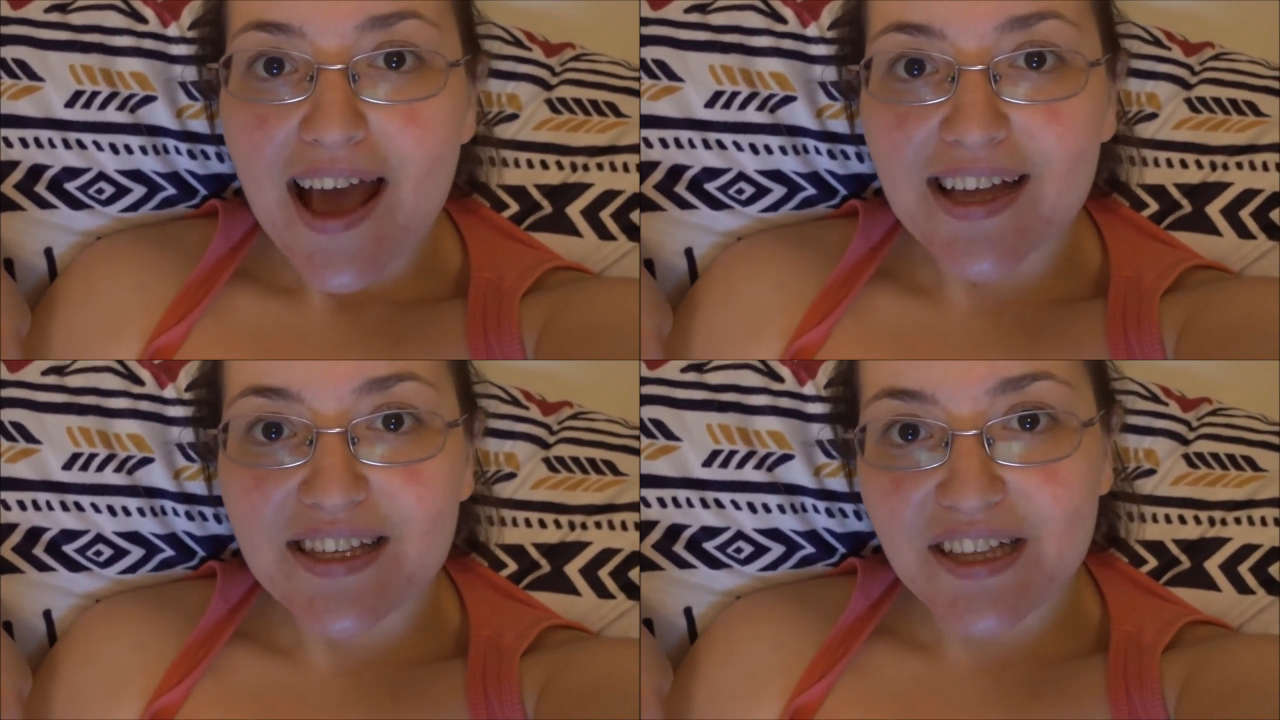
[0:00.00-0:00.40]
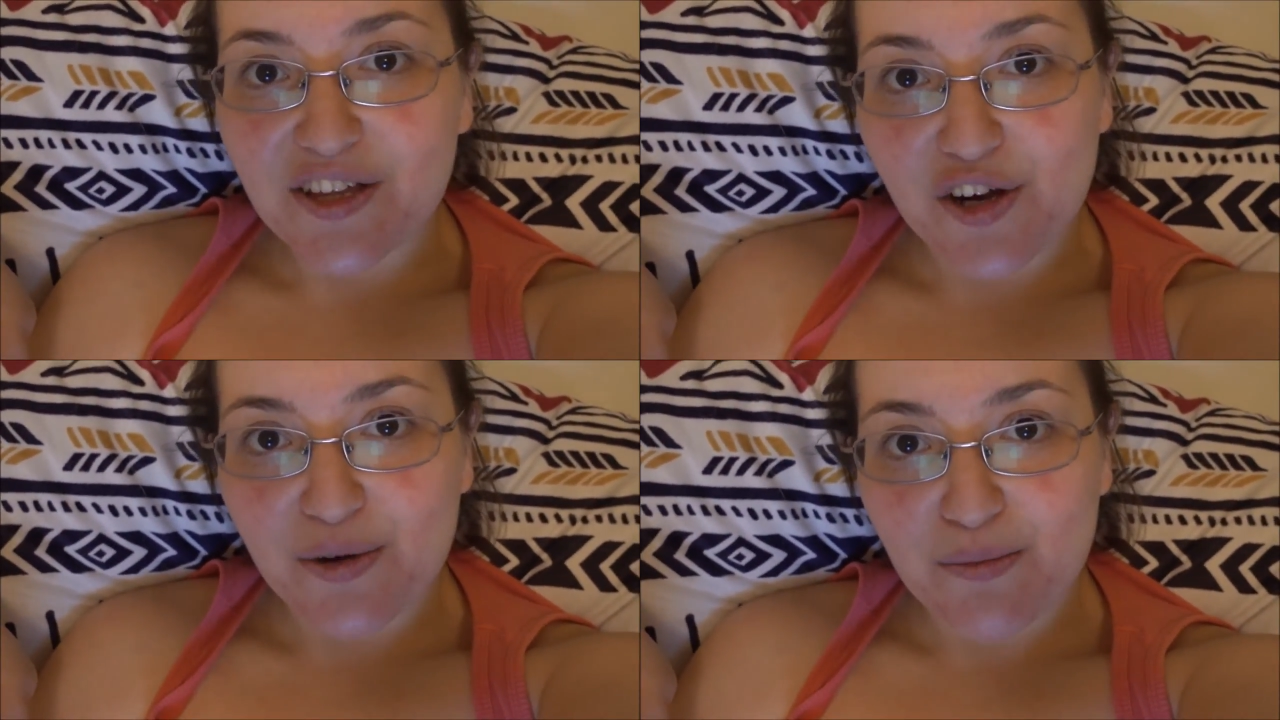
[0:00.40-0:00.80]
and to
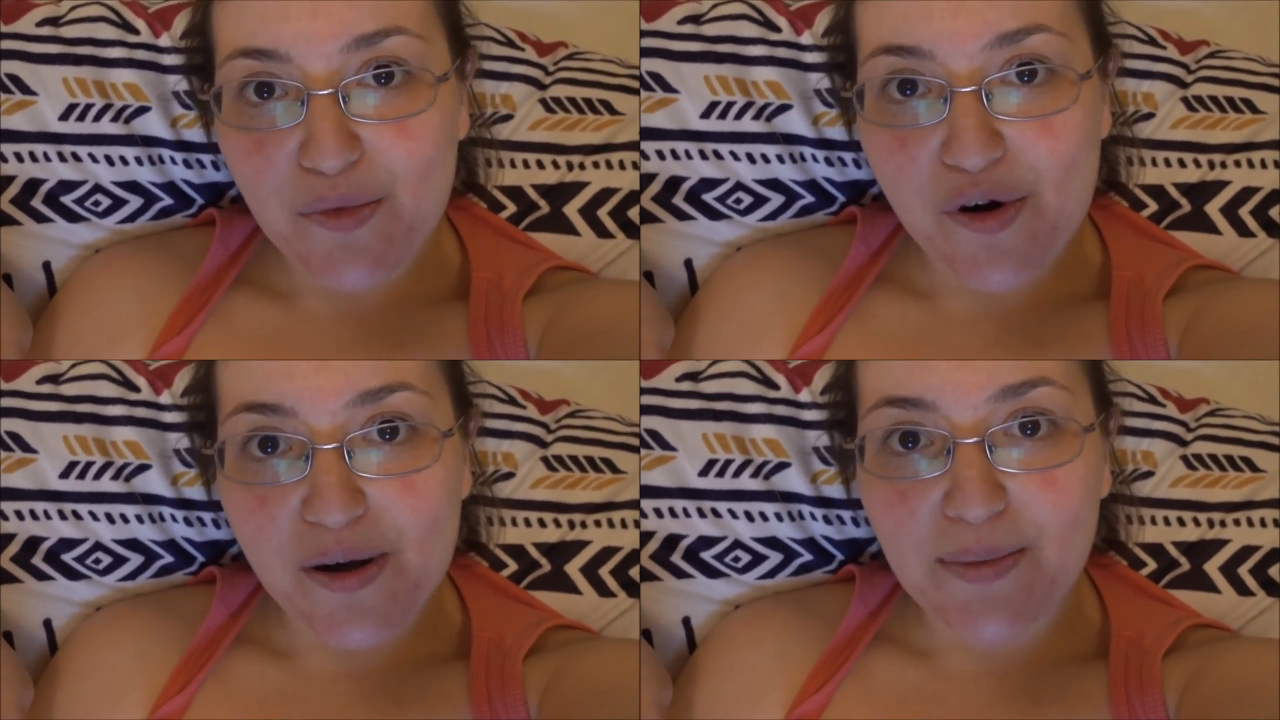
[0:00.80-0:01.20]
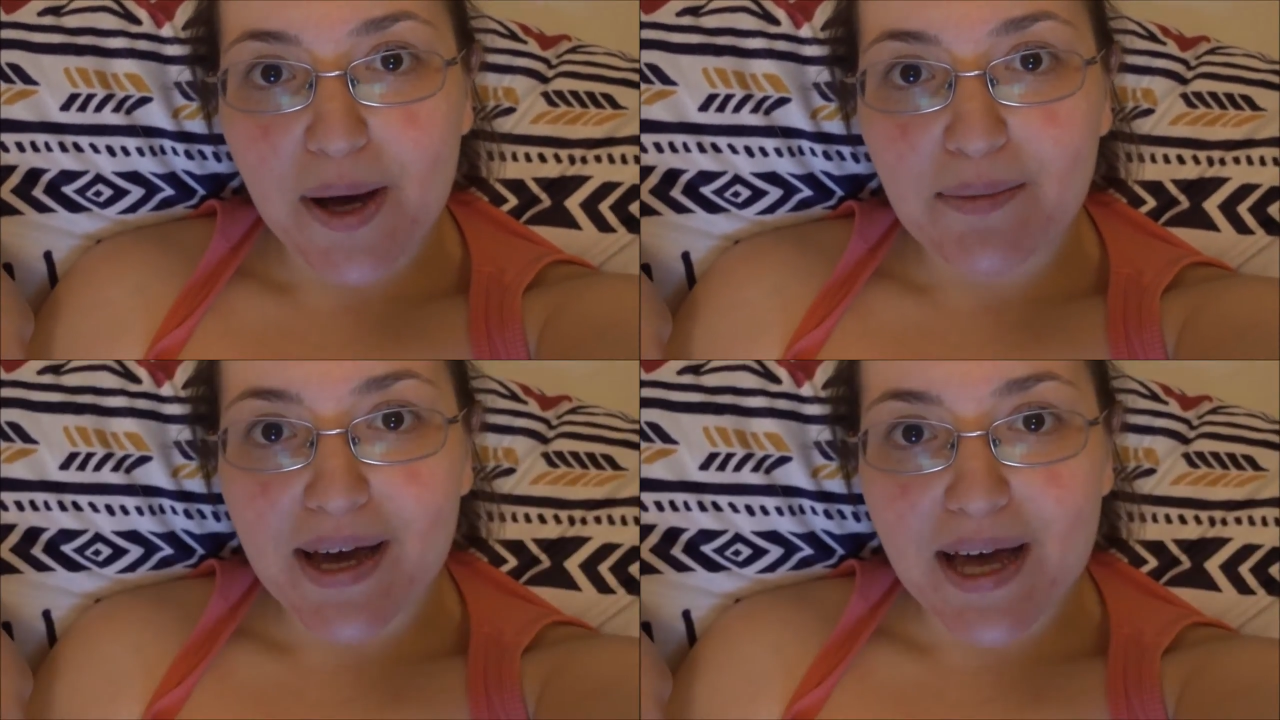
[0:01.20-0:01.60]
learn more
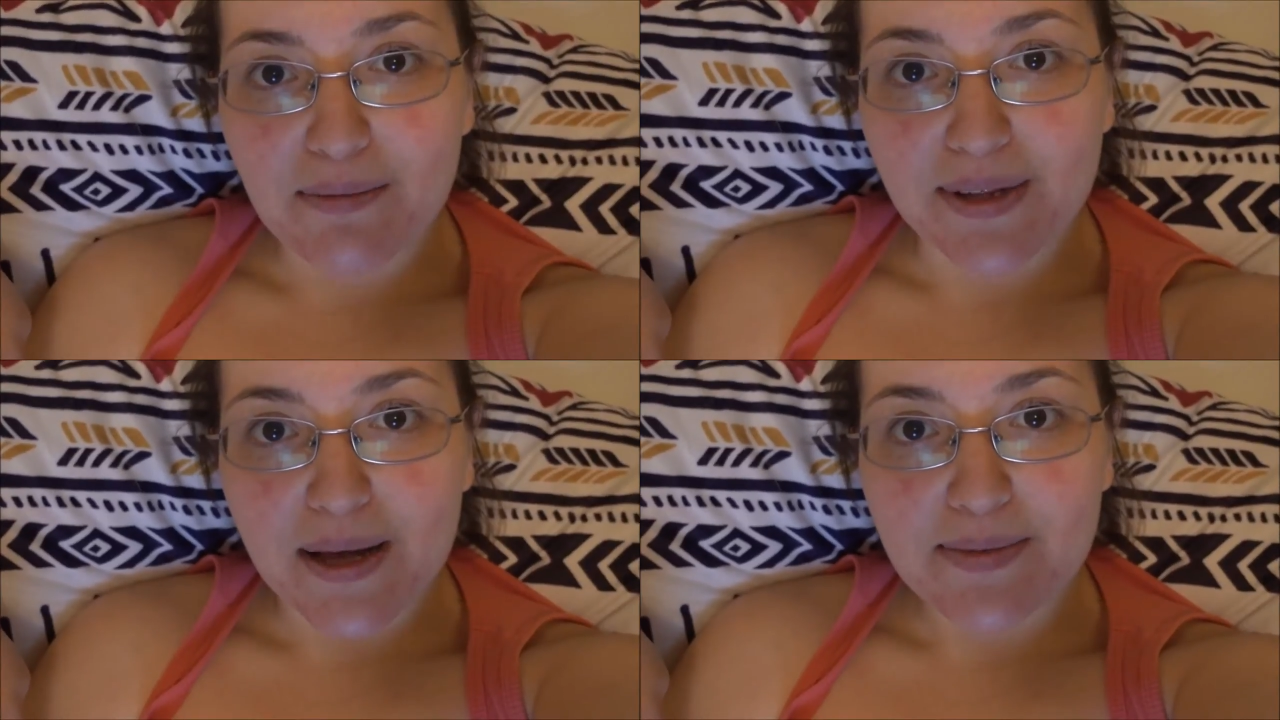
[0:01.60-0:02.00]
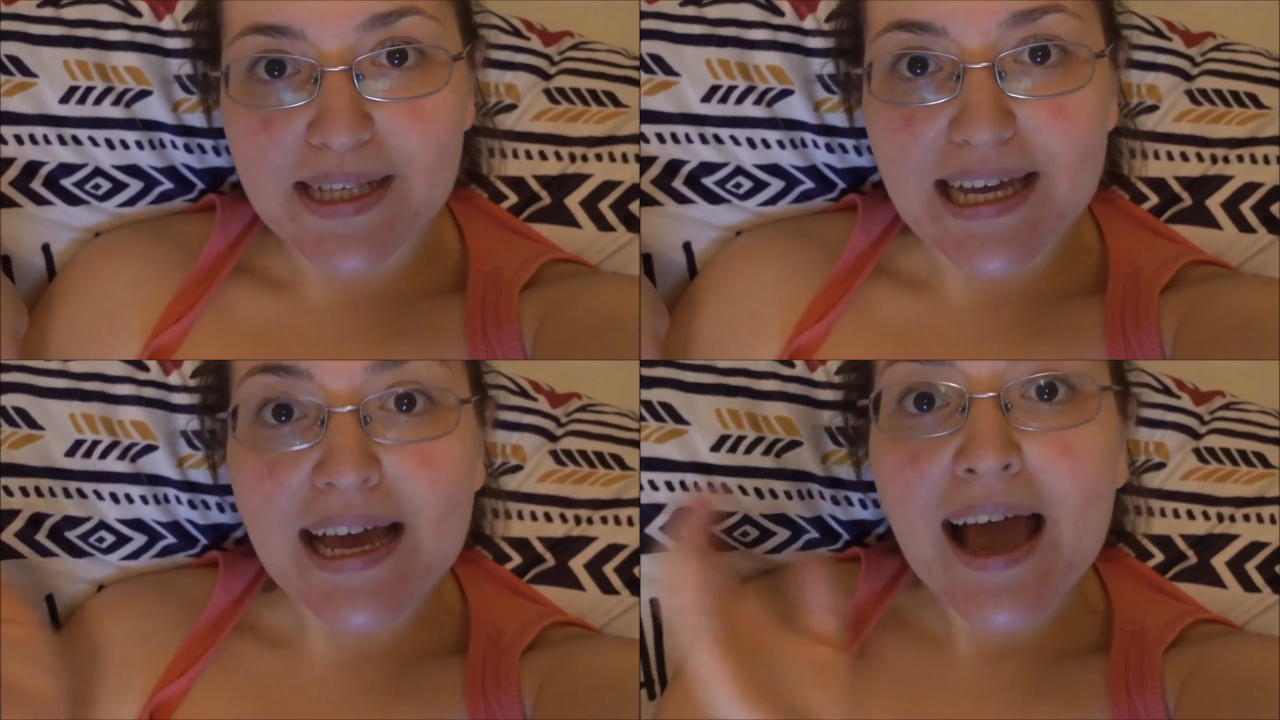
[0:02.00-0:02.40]
about my
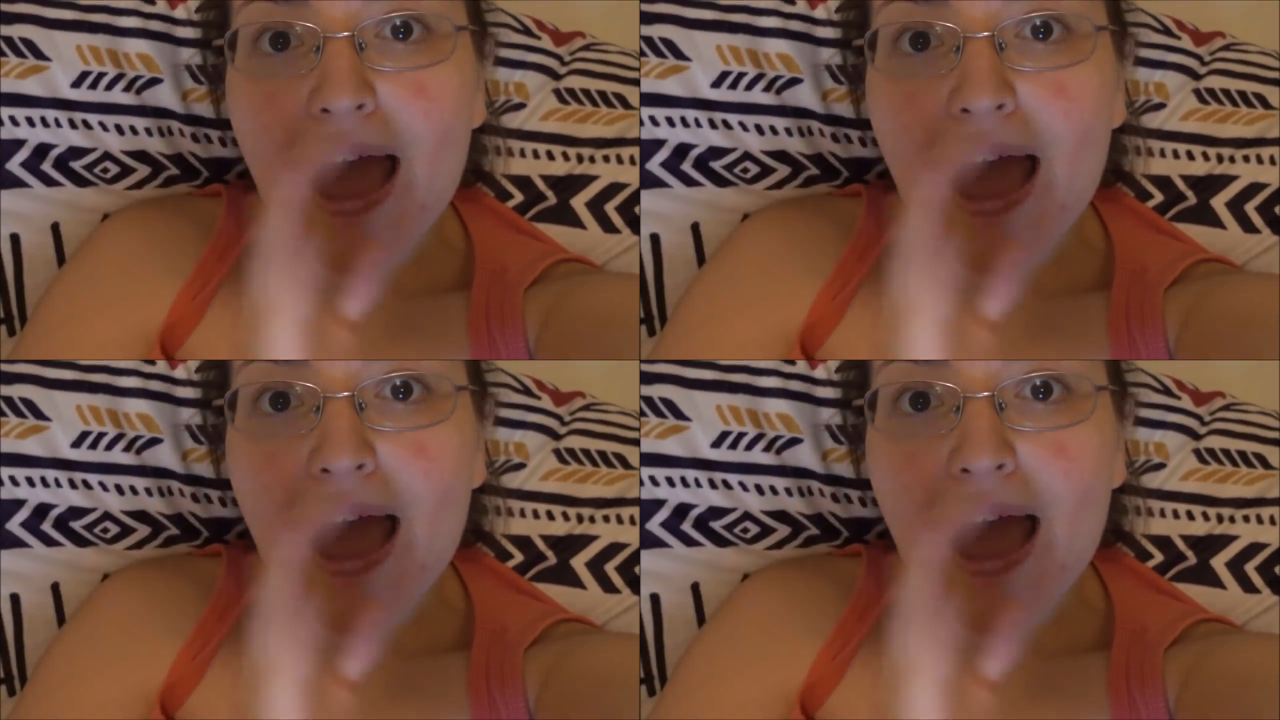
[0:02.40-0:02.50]
epilepsy